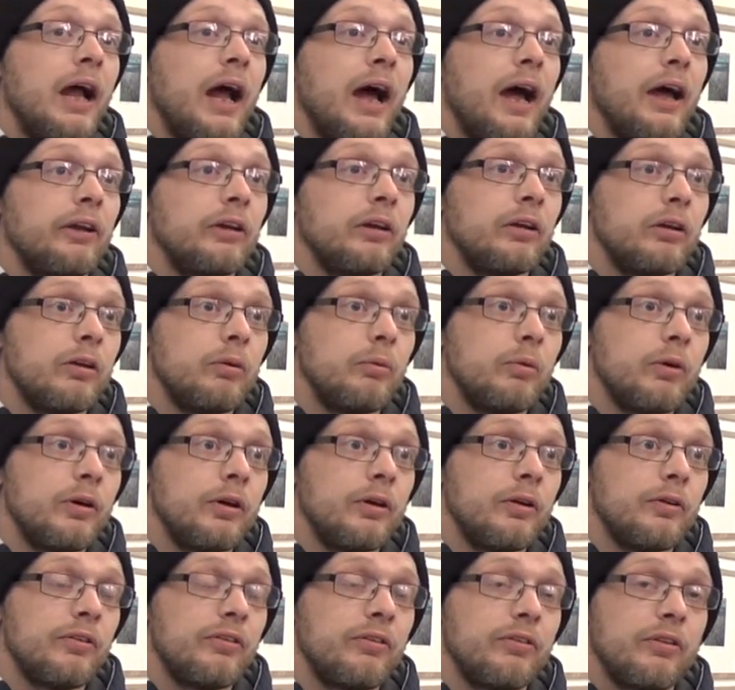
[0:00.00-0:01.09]
And there
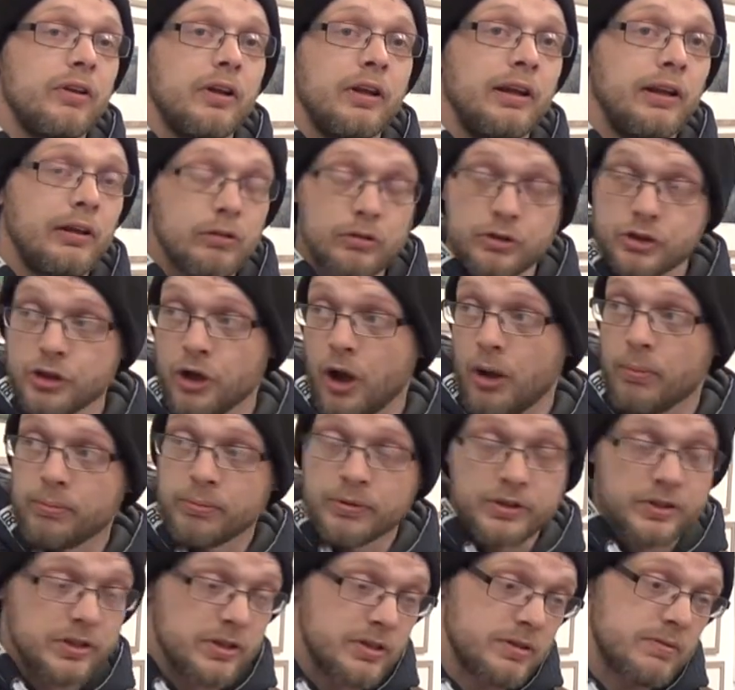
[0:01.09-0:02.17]
was a little shop
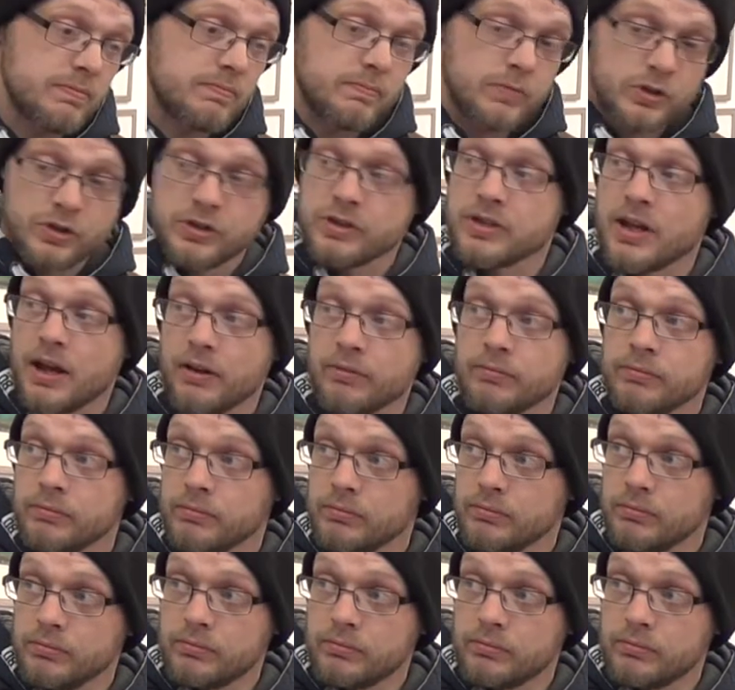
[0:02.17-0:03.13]
which is just down